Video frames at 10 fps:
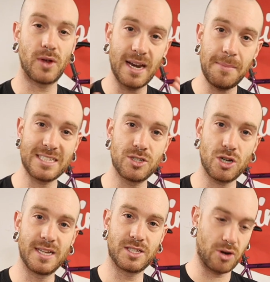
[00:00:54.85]
So I get a message
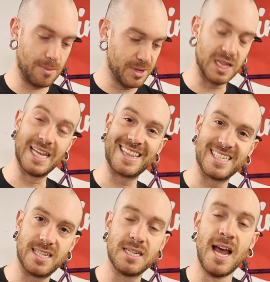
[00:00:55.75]
on Instagram with a link
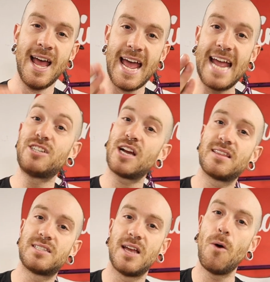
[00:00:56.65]
that says, hey,
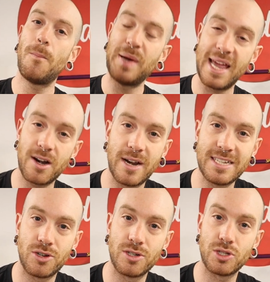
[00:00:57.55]
check this out.
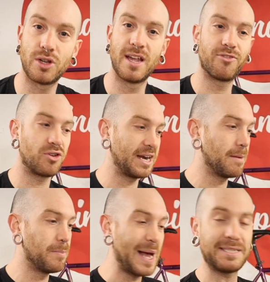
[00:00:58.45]
Panaracer is looking for
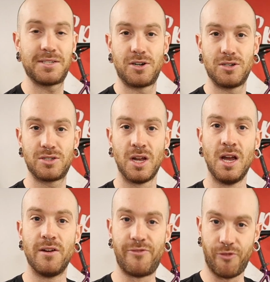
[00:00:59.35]
ambassadors
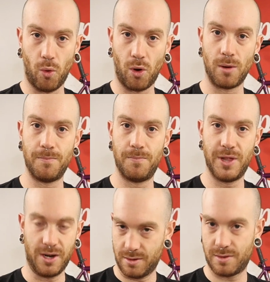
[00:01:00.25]
for
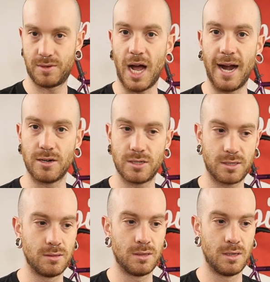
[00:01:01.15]
their
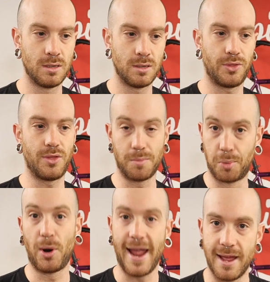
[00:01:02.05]
tires, their
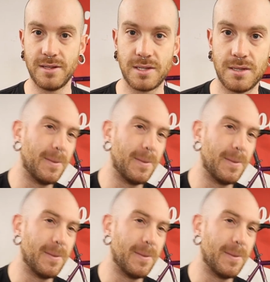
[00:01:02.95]
brand.